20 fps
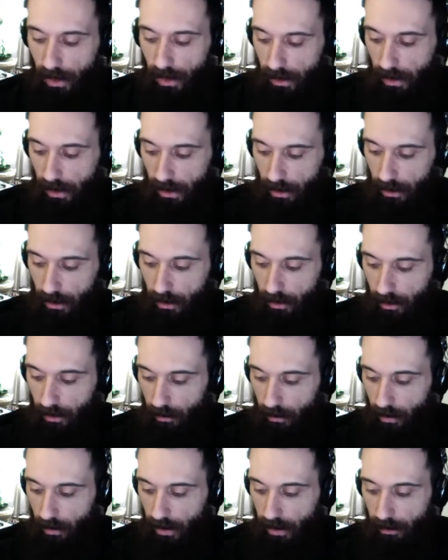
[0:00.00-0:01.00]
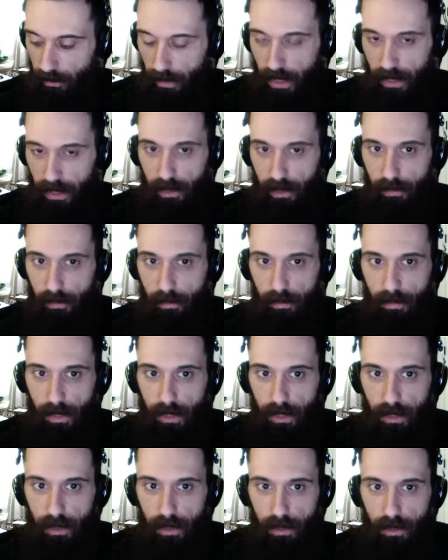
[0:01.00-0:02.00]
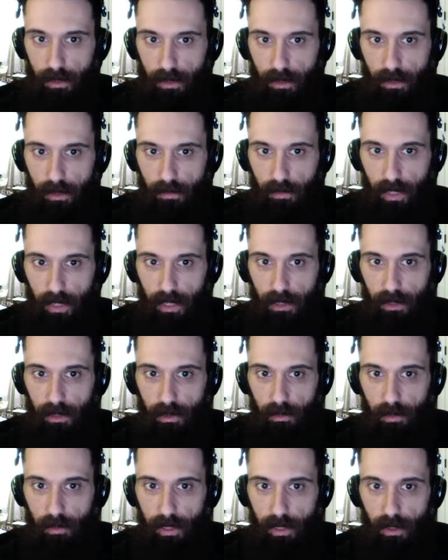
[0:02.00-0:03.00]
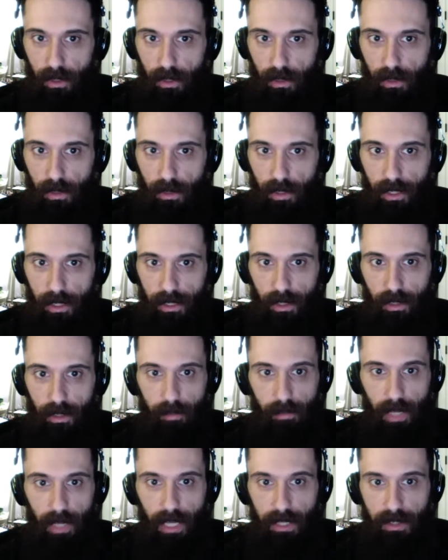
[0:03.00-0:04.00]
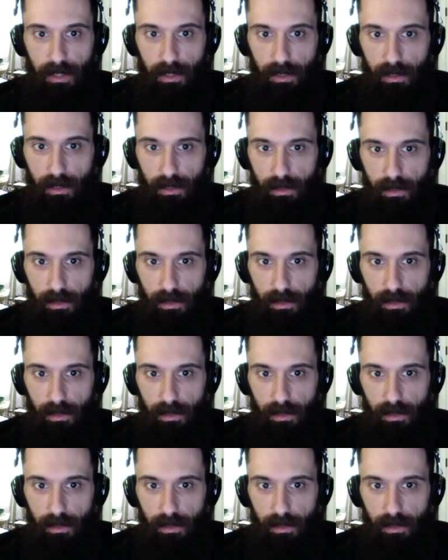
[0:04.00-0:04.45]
they couldn't really make him the Vader we all like imagine.